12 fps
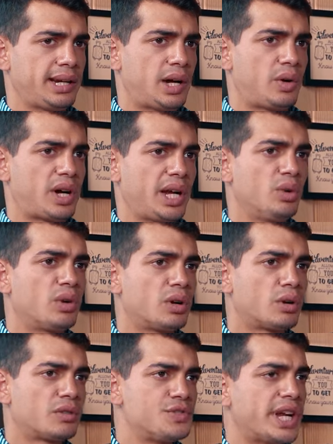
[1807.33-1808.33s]
Now, I know a
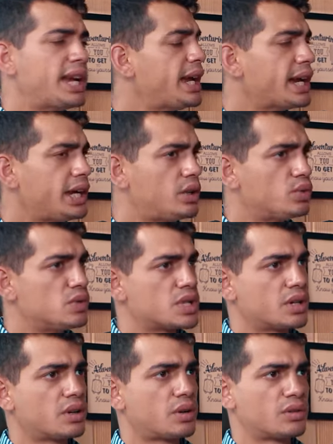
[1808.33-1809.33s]
lot of Gen AI tools
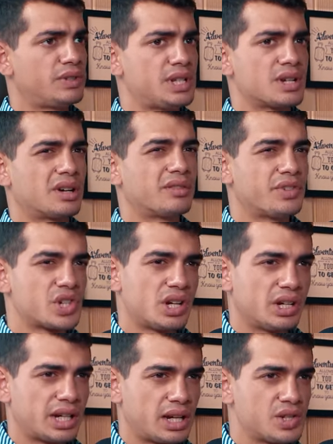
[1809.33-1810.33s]
and a lot of these
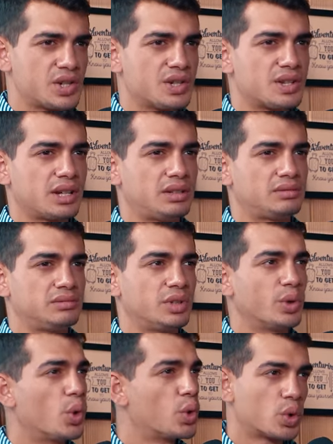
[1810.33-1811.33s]
artificial intelligence and
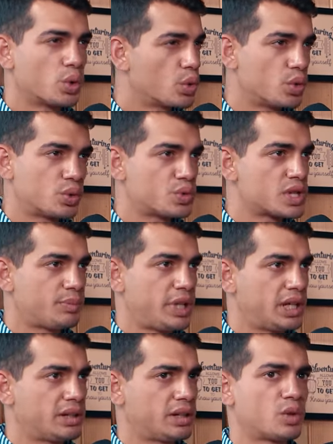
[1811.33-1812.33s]
no code, low code tools are
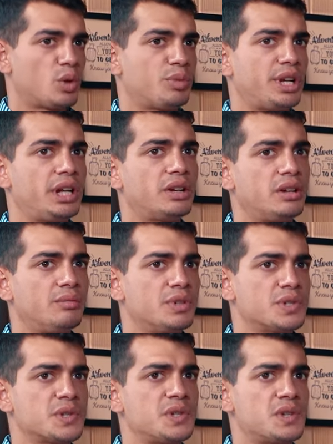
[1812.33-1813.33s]
being incorporated in
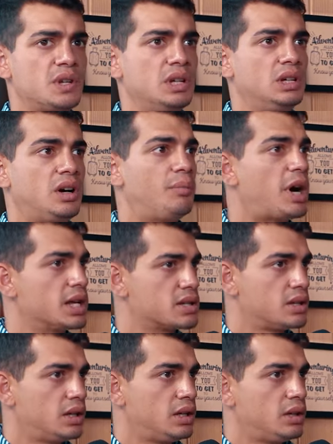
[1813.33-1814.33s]
business yeah.
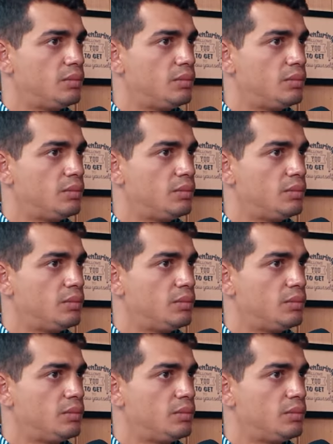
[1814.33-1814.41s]
amass.